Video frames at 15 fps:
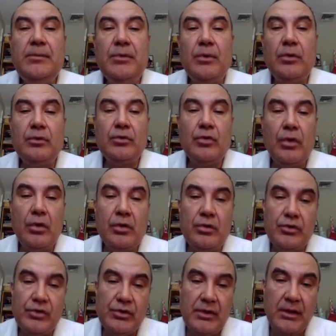on
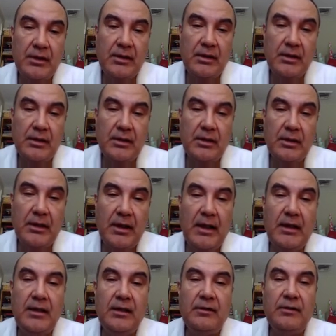cores in the
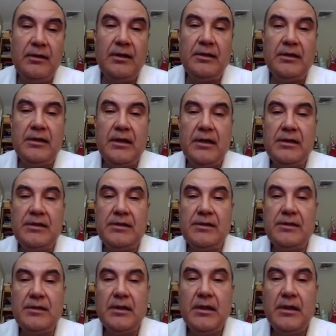80 thread case,